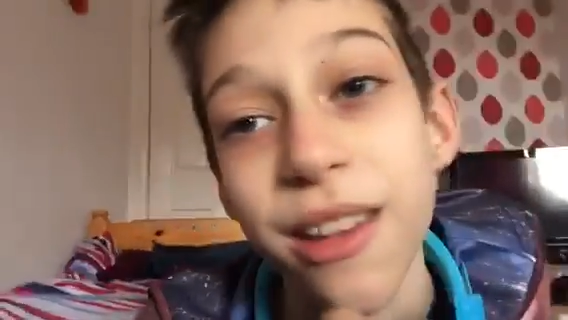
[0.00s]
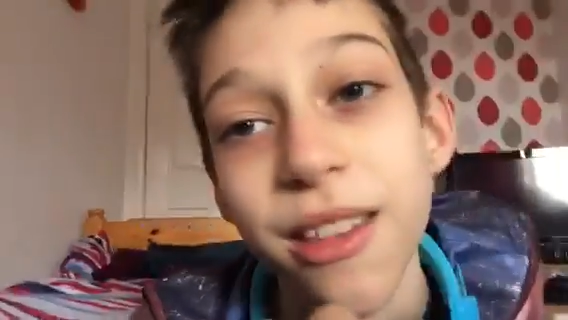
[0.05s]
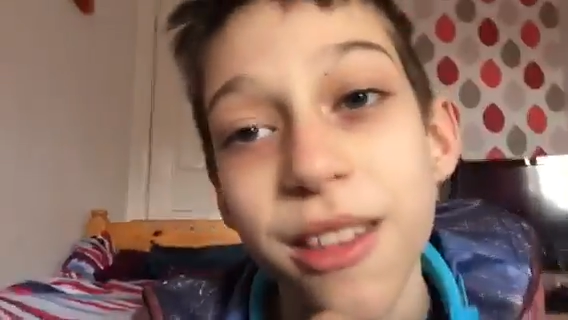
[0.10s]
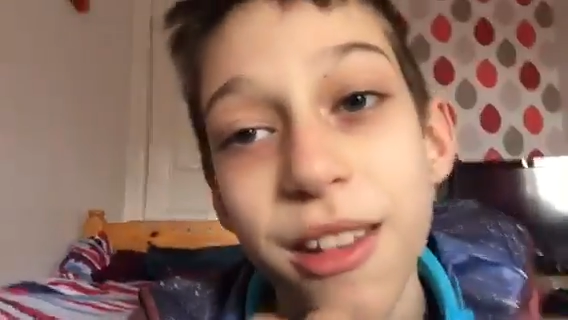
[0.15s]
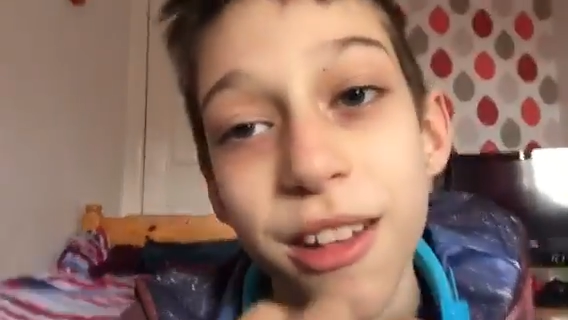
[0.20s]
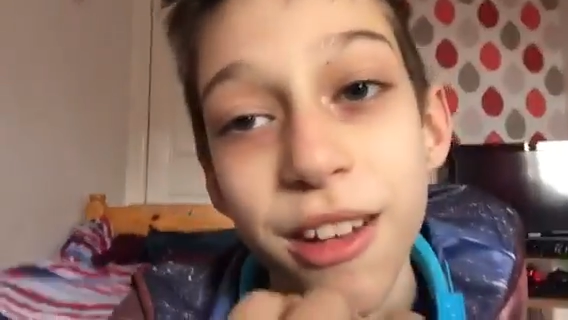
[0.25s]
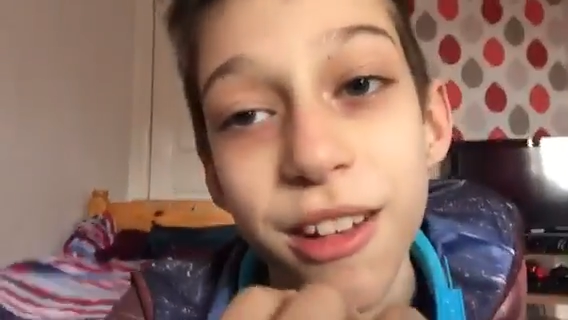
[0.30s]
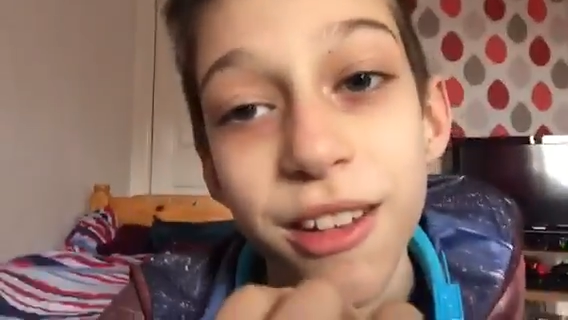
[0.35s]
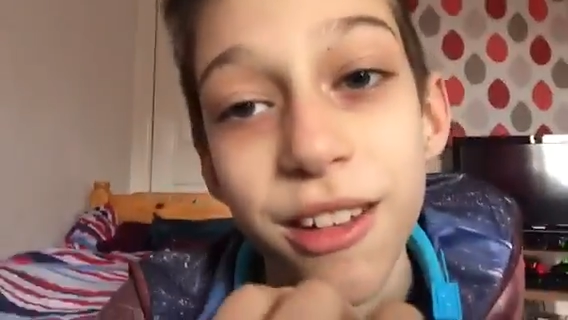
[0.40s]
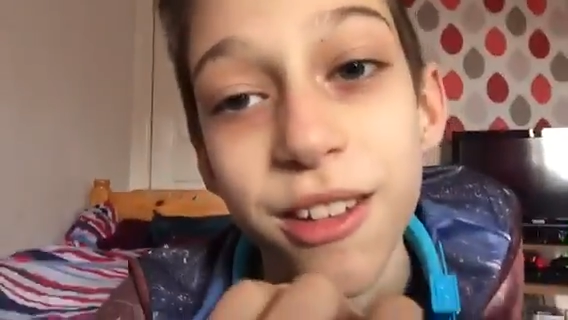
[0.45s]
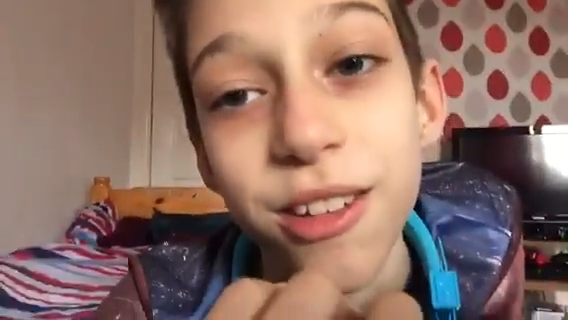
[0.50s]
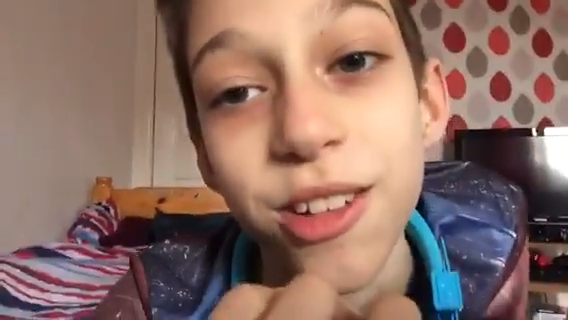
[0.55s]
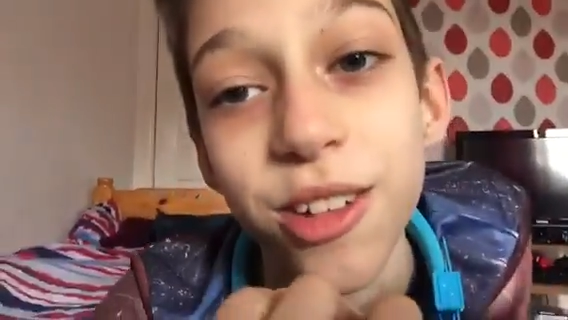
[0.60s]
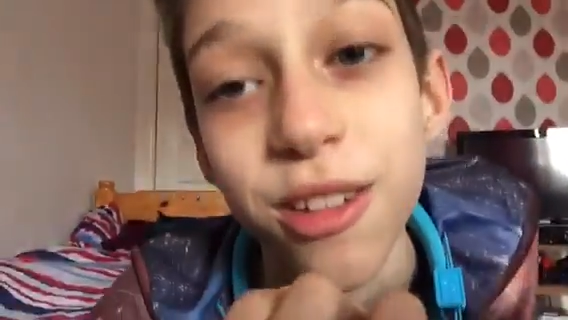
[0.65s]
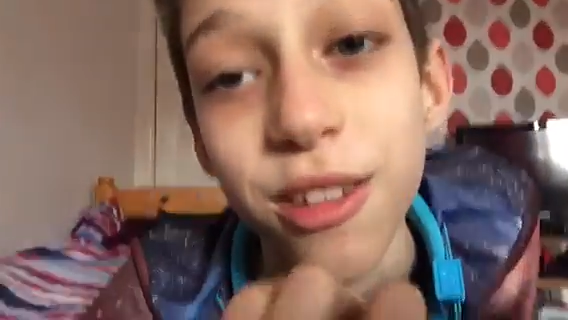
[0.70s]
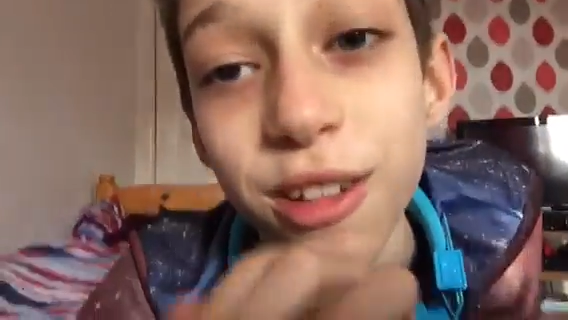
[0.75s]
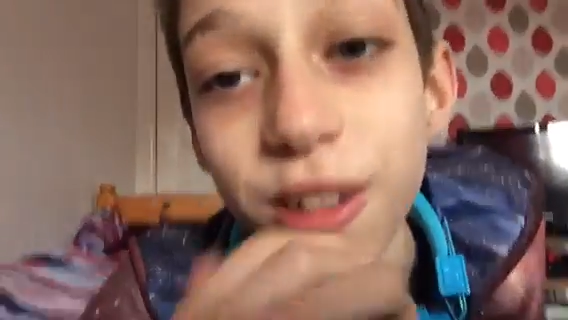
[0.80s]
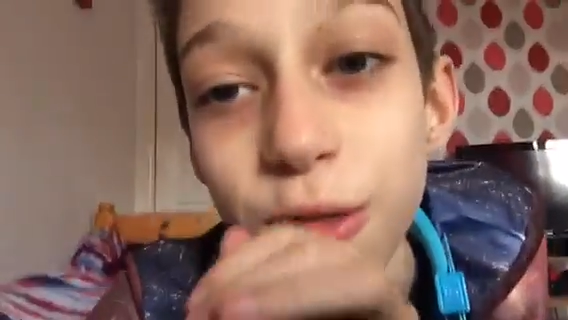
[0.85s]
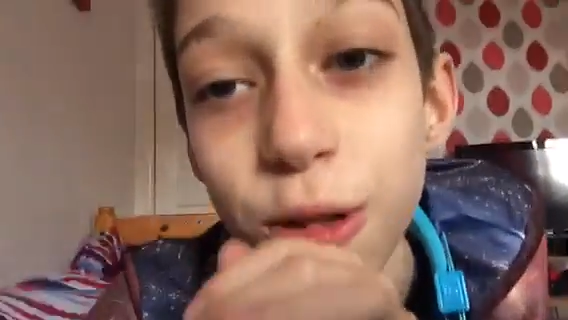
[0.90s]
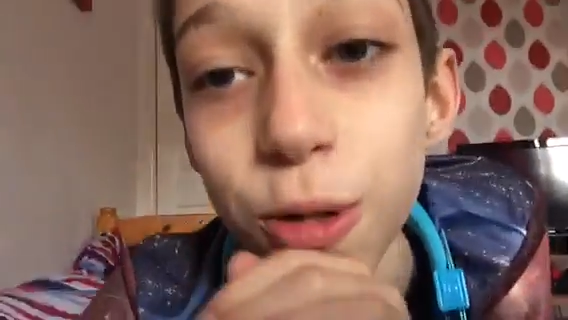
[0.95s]
So it's
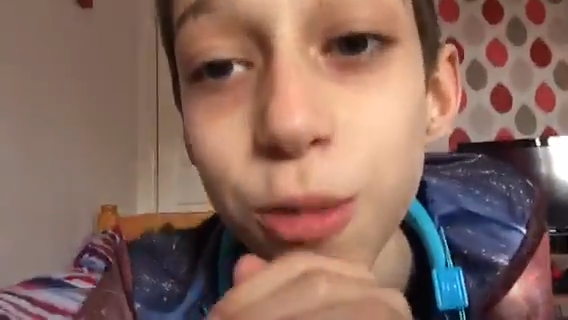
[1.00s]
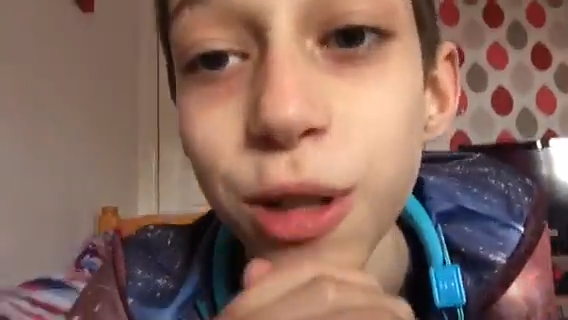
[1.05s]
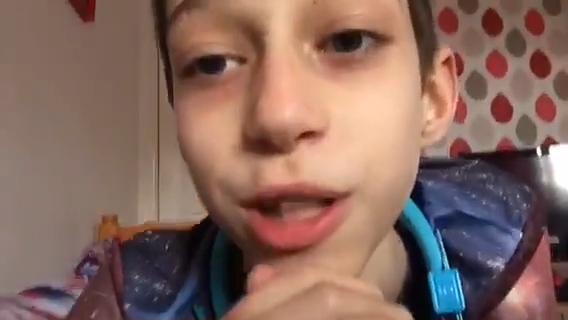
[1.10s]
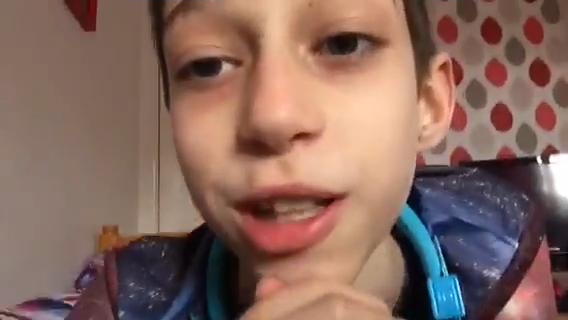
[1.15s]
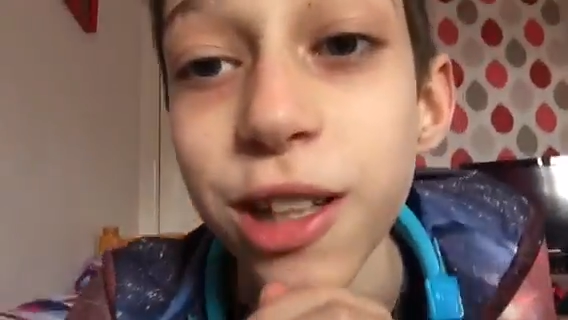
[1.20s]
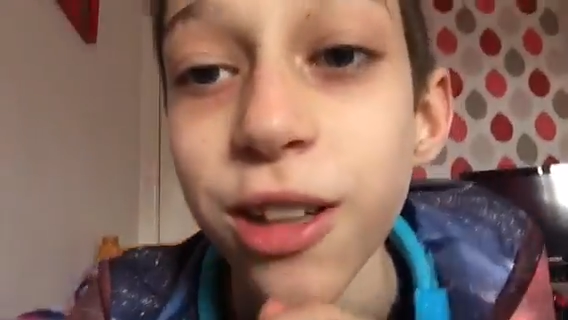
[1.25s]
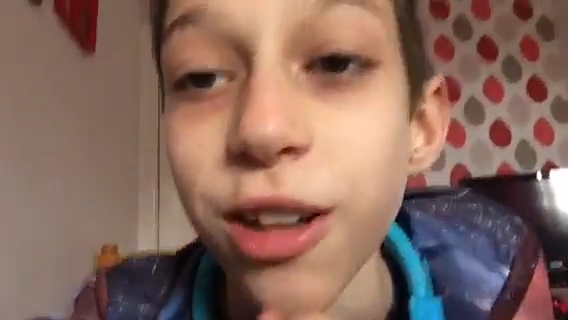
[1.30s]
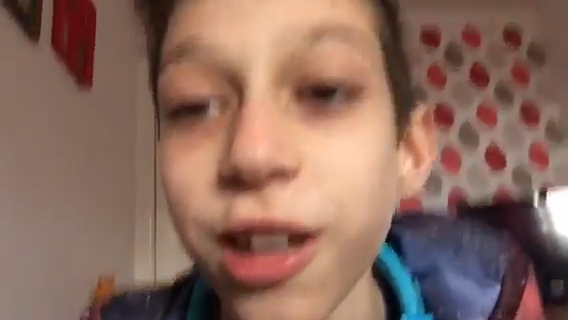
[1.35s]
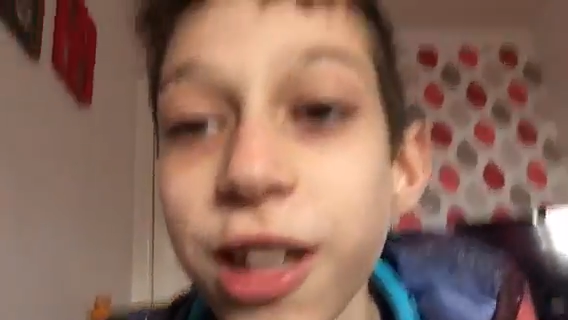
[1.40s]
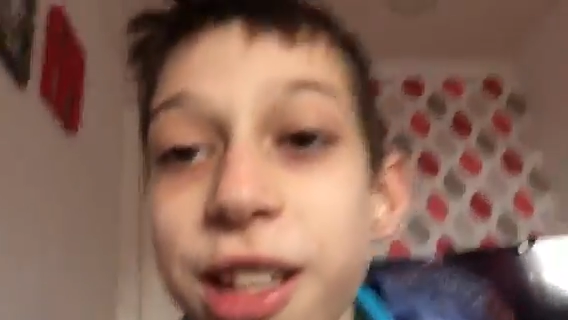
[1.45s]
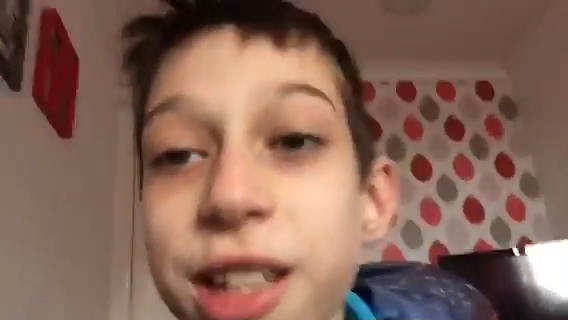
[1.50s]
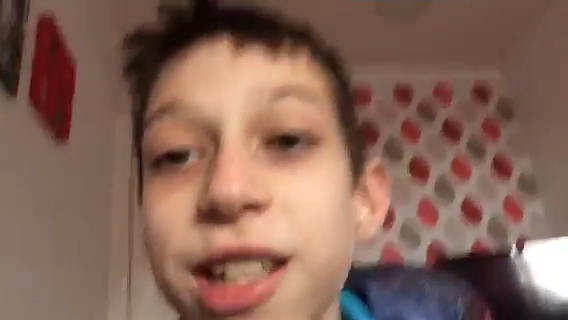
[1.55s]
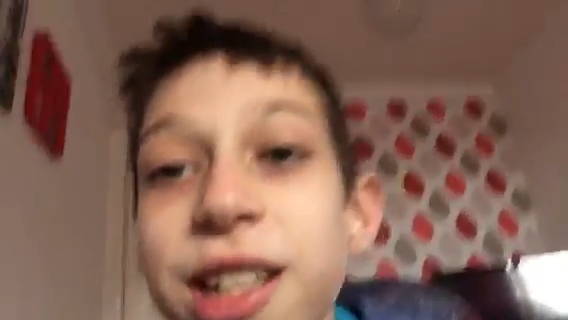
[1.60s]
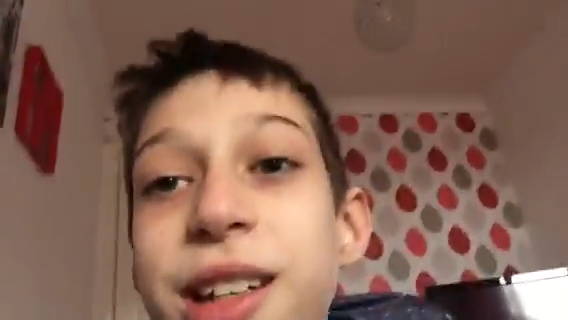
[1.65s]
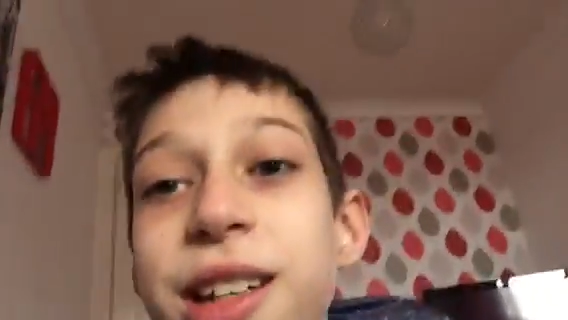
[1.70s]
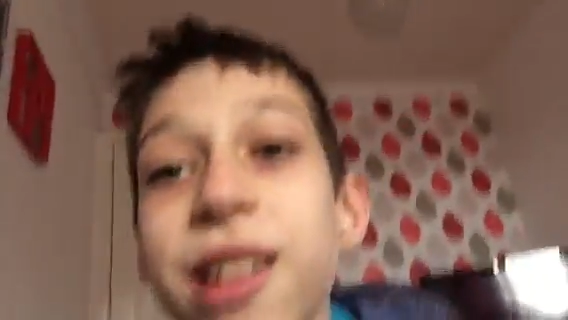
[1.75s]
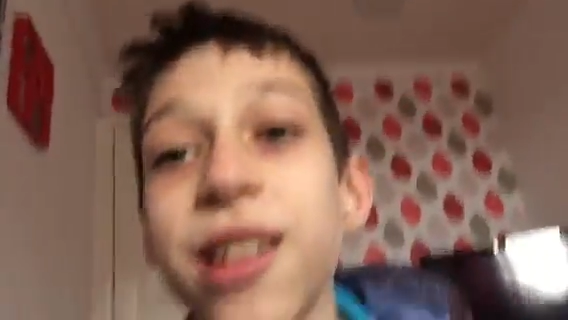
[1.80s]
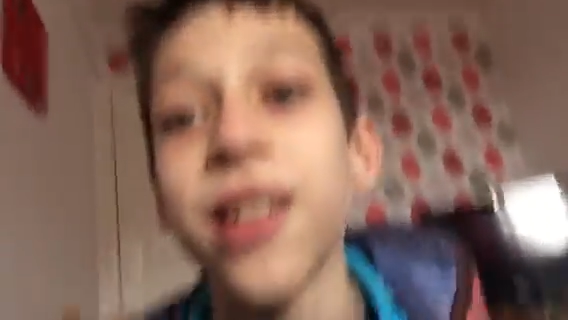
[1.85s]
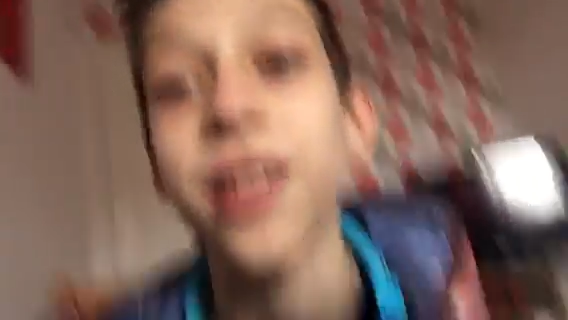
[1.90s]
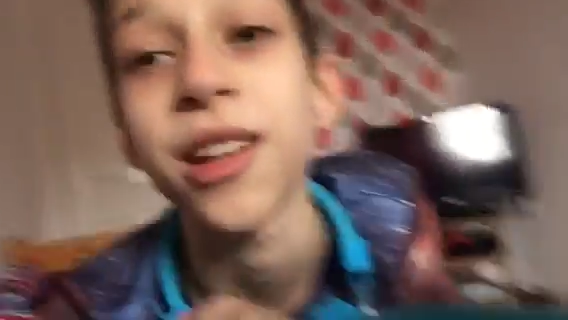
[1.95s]
just a cool little idea